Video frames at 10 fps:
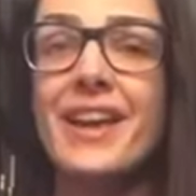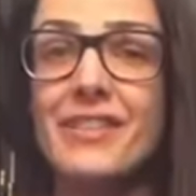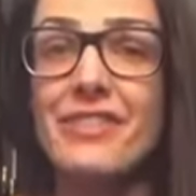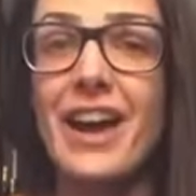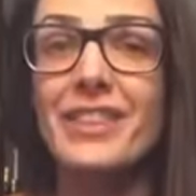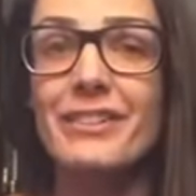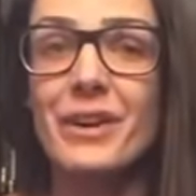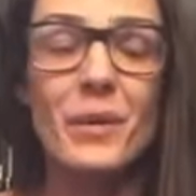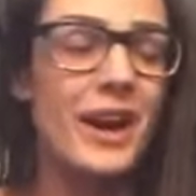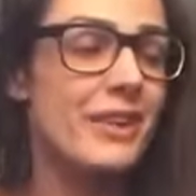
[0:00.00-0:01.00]
the fact that it
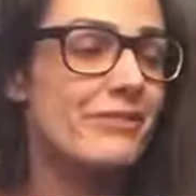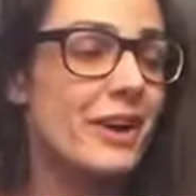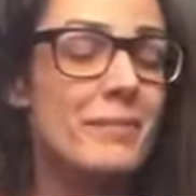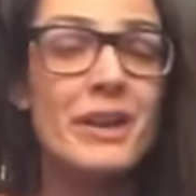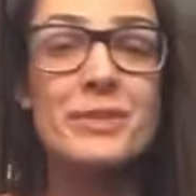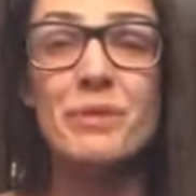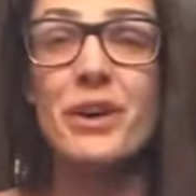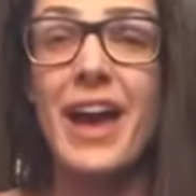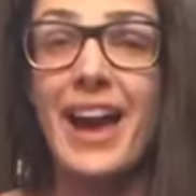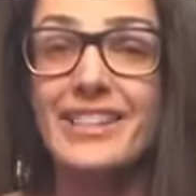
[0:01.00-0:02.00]
required far much
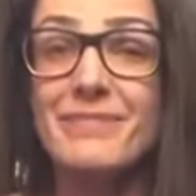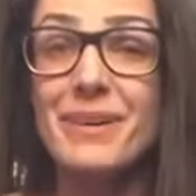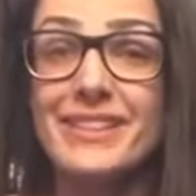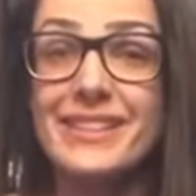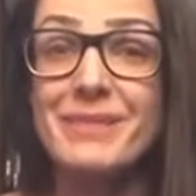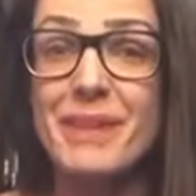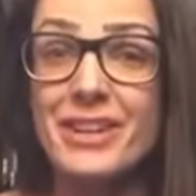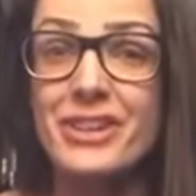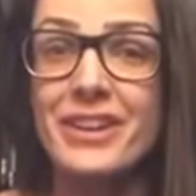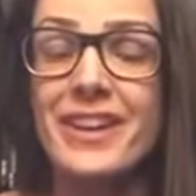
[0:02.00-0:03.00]
more active
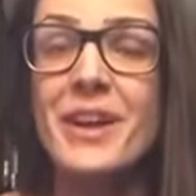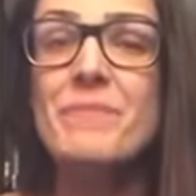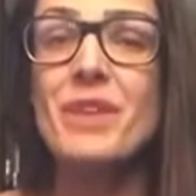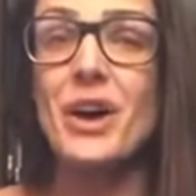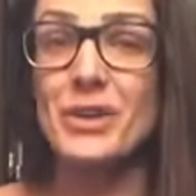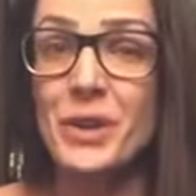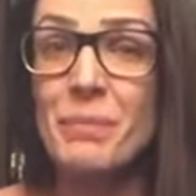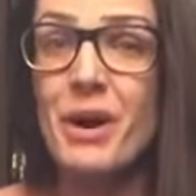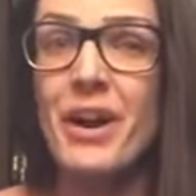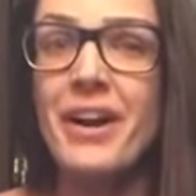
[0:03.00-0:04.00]
participation on your
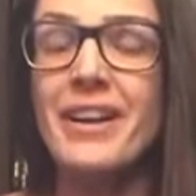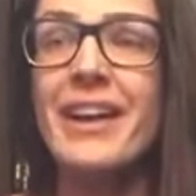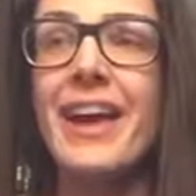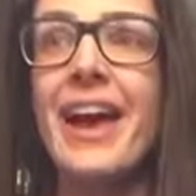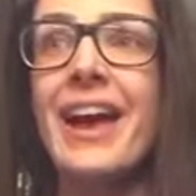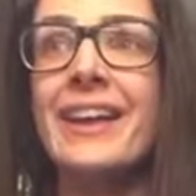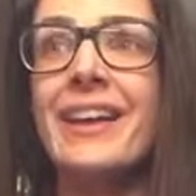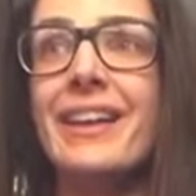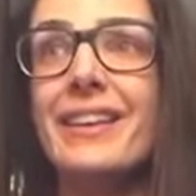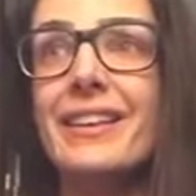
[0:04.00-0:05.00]
part,
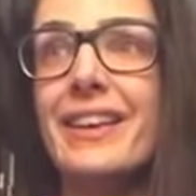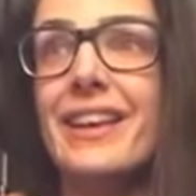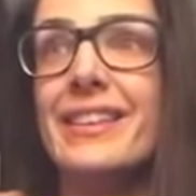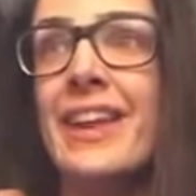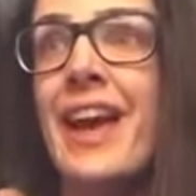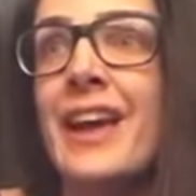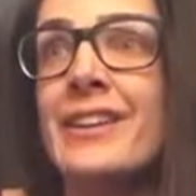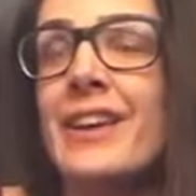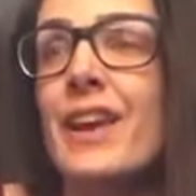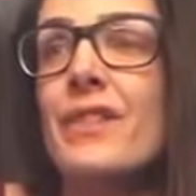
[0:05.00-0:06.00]
and in the end,